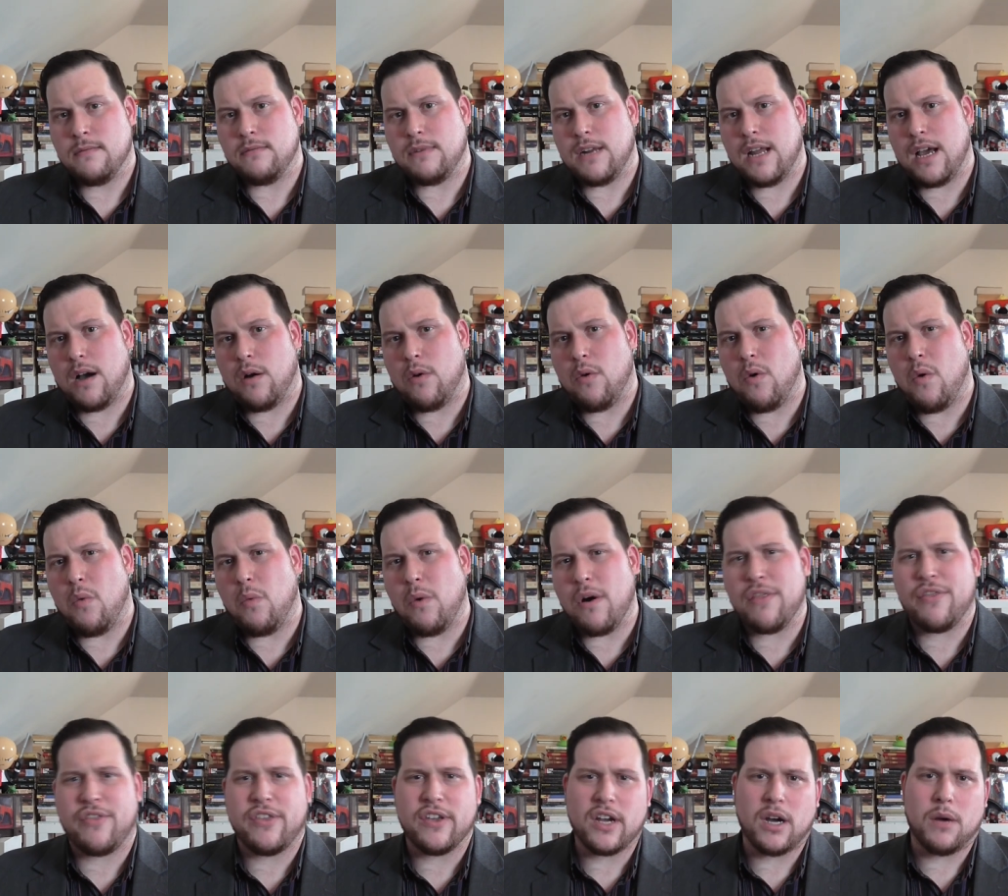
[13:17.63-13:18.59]
Now,
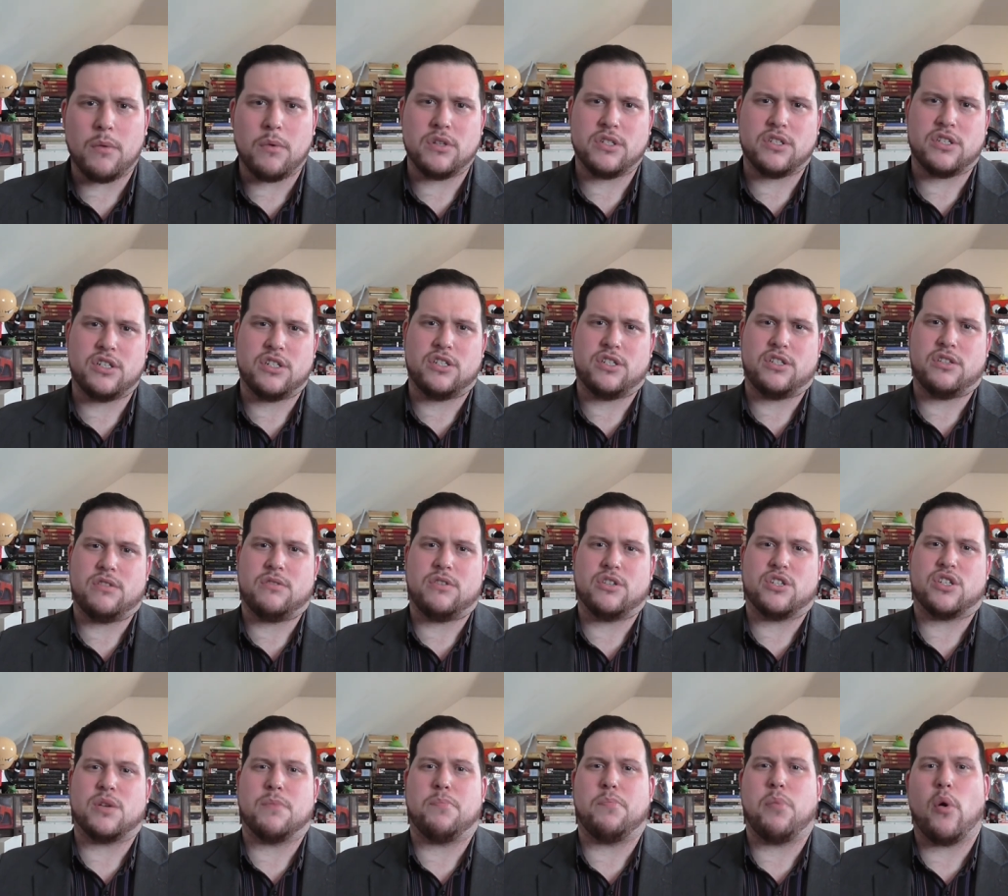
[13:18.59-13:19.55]
one thing I want to
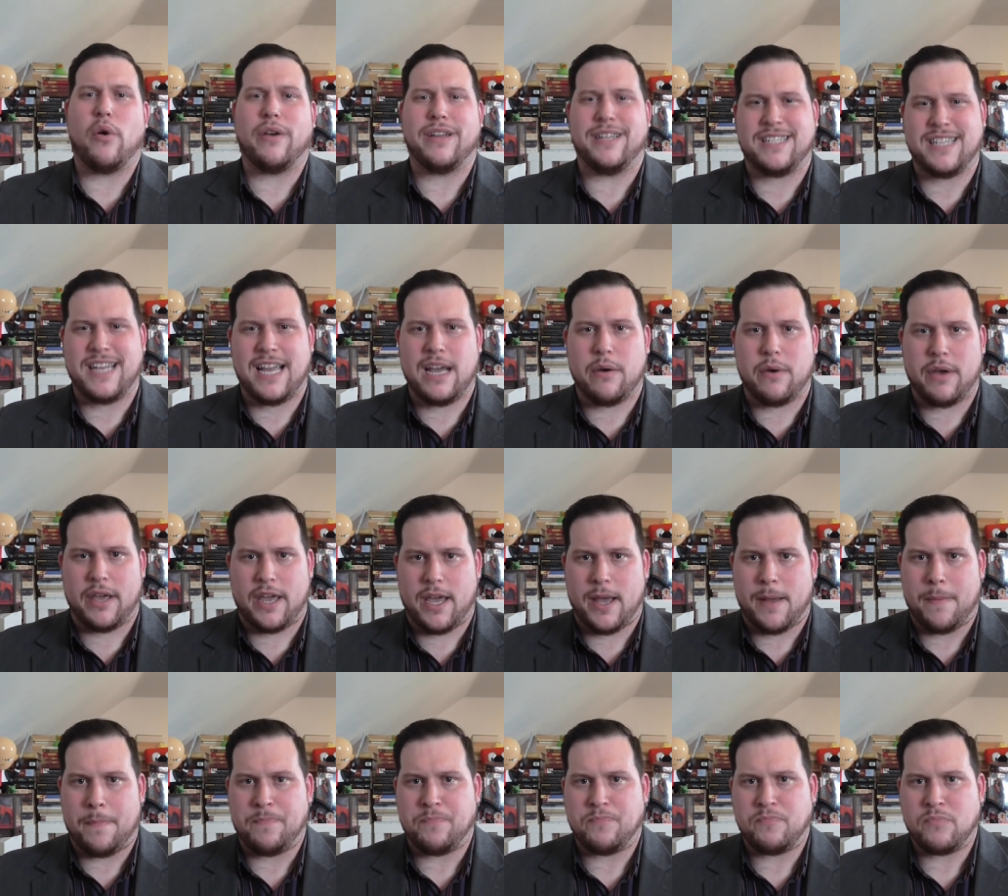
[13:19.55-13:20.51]
just to point out
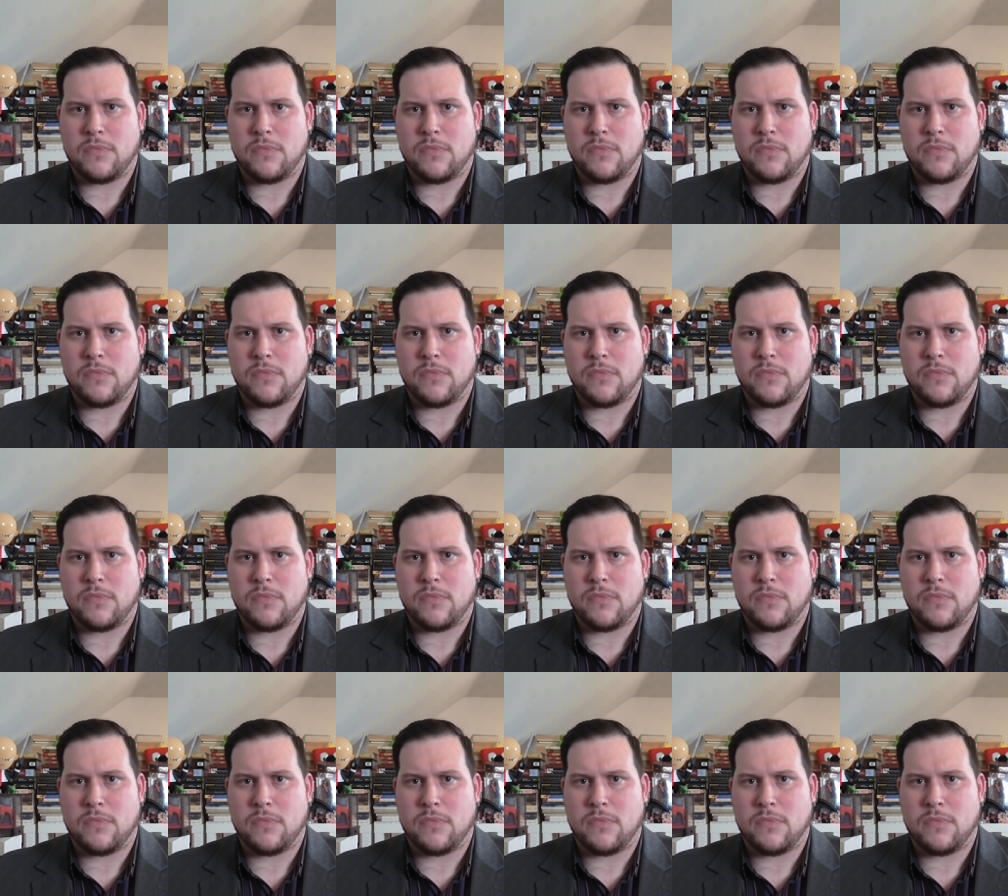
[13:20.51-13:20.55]
here.